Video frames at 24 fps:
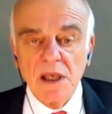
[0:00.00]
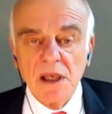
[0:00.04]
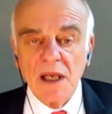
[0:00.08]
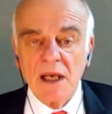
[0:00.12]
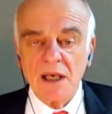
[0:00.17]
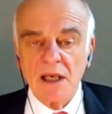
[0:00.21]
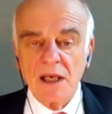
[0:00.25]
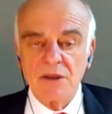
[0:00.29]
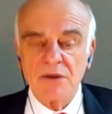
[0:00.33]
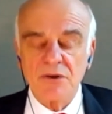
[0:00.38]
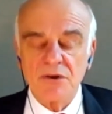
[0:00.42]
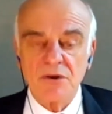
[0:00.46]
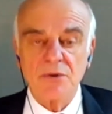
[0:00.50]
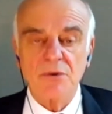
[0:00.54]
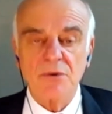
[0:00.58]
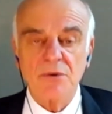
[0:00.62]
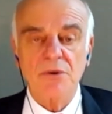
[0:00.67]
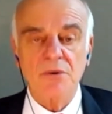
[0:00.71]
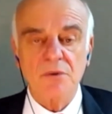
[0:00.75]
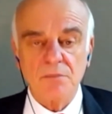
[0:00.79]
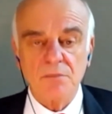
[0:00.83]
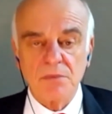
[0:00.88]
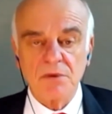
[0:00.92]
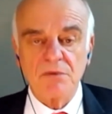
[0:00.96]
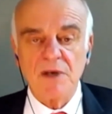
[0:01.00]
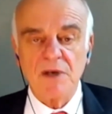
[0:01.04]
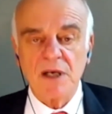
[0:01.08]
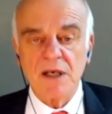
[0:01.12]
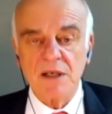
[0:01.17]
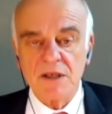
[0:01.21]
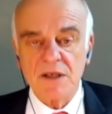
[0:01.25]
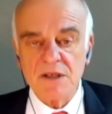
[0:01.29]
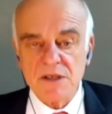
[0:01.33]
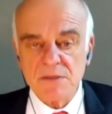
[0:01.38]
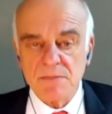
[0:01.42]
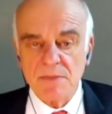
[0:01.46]
and to
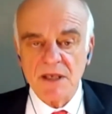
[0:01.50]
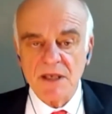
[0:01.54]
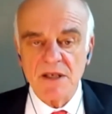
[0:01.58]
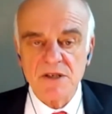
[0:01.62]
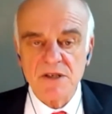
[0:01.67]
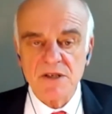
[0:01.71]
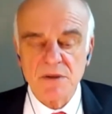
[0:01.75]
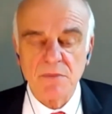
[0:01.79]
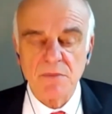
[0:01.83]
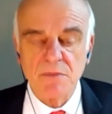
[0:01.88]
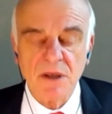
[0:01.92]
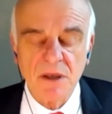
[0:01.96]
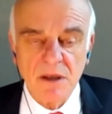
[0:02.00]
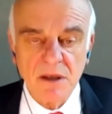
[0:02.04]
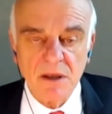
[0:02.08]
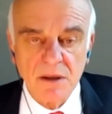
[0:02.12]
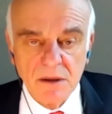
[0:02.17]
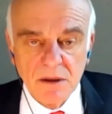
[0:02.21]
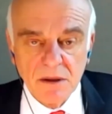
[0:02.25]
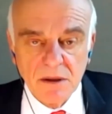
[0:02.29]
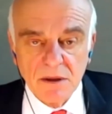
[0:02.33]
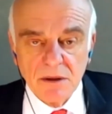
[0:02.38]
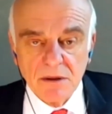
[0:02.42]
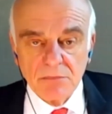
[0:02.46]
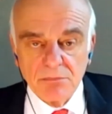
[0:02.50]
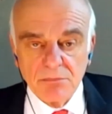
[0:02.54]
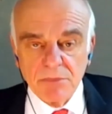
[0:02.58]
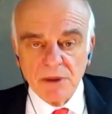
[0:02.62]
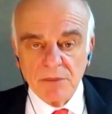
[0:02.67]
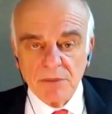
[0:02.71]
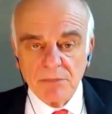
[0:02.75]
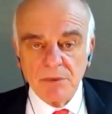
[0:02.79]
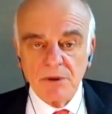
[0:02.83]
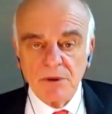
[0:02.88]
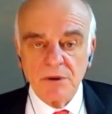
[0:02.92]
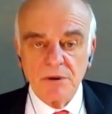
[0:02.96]
provide a space where
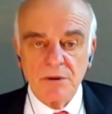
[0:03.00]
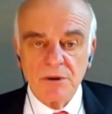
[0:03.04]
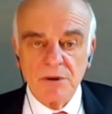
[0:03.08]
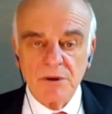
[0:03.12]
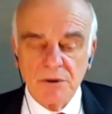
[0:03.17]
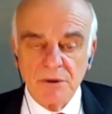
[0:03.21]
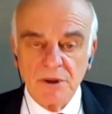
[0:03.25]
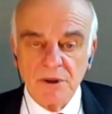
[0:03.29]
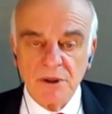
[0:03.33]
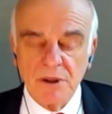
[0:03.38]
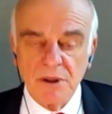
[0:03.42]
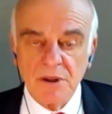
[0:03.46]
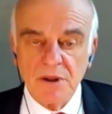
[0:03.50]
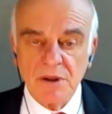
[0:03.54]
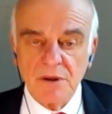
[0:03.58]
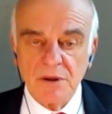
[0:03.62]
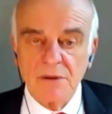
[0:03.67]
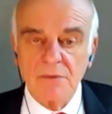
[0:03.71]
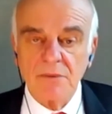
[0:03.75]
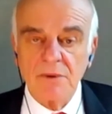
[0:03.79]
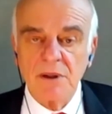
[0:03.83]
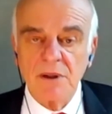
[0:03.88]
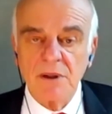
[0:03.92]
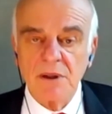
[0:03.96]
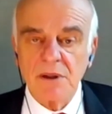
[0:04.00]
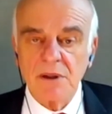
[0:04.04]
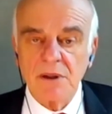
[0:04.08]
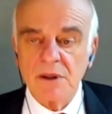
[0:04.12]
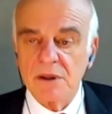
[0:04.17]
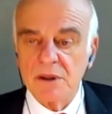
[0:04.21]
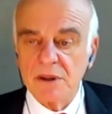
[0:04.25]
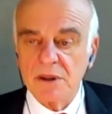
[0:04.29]
people who are doing the work